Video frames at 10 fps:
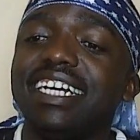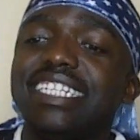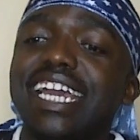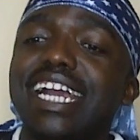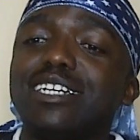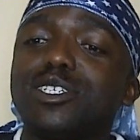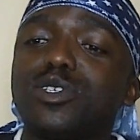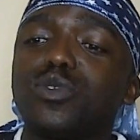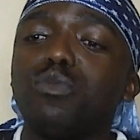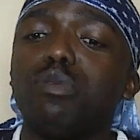They are
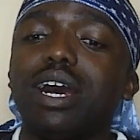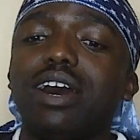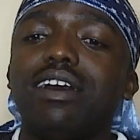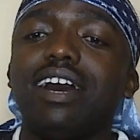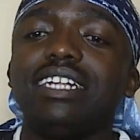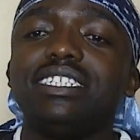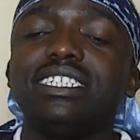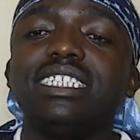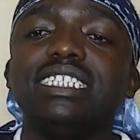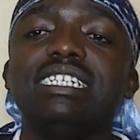super hot.
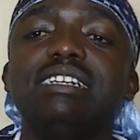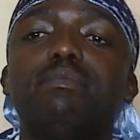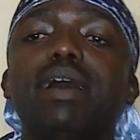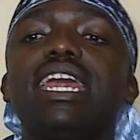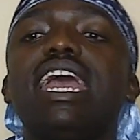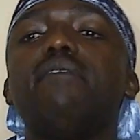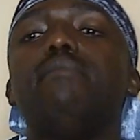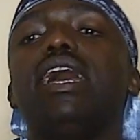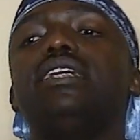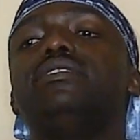But yeah,
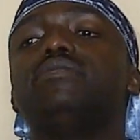man,